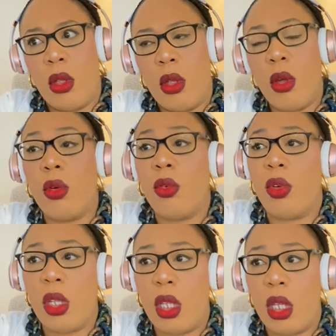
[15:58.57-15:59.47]
Oh,
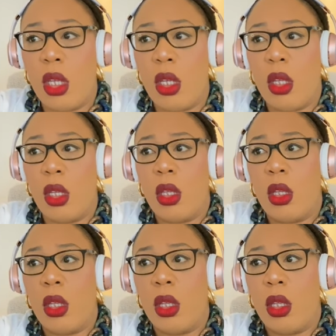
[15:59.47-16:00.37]
really?
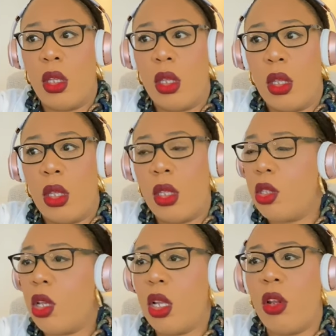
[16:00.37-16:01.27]

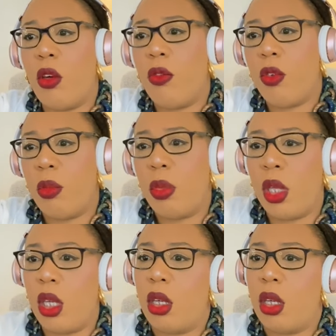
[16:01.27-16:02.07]
It's not enough for me.